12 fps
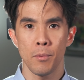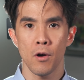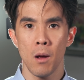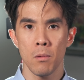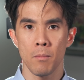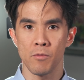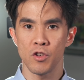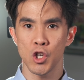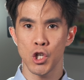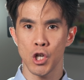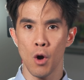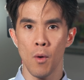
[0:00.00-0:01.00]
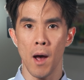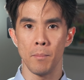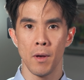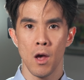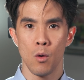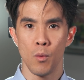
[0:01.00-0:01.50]
problems show
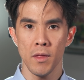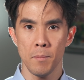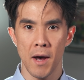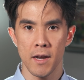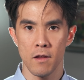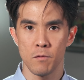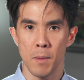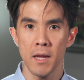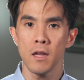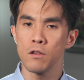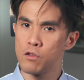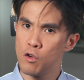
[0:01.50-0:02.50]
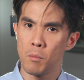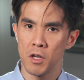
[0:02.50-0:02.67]
up when the body is making too